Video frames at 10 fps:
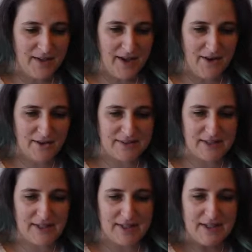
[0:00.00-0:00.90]
How
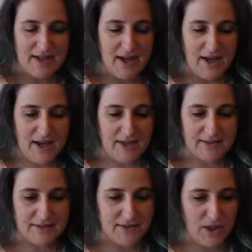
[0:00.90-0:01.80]
exciting.
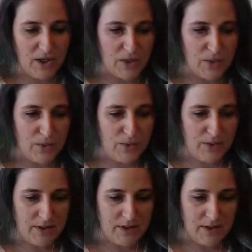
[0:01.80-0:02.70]

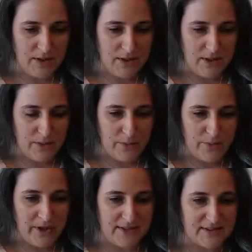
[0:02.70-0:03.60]
So
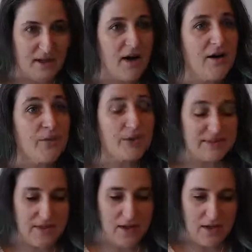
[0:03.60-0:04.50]
we're going to start
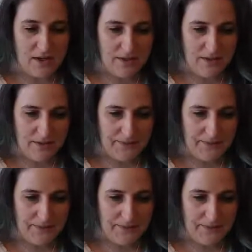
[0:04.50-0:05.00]
with song